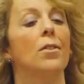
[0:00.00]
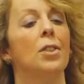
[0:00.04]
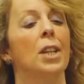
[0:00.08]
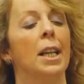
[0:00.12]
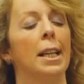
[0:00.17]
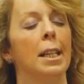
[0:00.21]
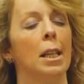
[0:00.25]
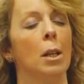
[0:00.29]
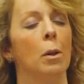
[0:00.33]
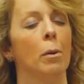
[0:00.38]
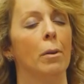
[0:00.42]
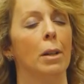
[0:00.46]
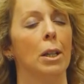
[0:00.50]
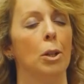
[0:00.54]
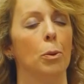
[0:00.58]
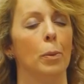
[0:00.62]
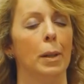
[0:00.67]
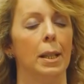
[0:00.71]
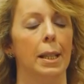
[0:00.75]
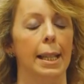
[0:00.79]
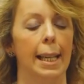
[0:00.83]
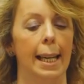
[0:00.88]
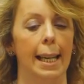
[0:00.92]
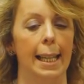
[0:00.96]
of January
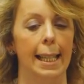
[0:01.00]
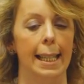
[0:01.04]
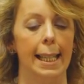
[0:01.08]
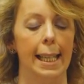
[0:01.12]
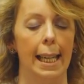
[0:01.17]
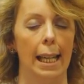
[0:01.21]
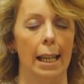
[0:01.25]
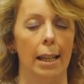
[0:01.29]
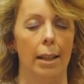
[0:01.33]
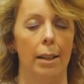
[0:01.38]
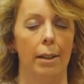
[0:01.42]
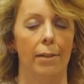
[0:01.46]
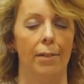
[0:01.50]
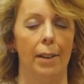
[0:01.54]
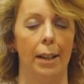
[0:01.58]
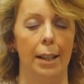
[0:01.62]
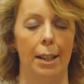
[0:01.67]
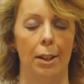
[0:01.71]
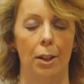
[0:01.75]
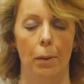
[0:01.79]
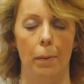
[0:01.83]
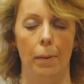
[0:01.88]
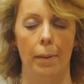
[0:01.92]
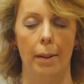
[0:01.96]
2018, if I
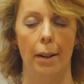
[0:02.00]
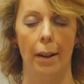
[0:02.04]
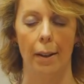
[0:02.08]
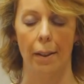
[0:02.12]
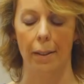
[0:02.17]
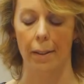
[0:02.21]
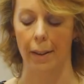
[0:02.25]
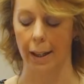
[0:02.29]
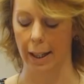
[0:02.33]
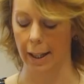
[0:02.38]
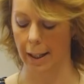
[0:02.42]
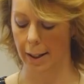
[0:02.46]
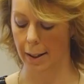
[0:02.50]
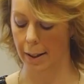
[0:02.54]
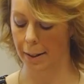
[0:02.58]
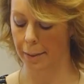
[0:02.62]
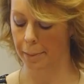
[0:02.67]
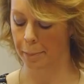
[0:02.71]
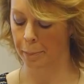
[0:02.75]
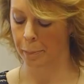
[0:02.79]
do nothing,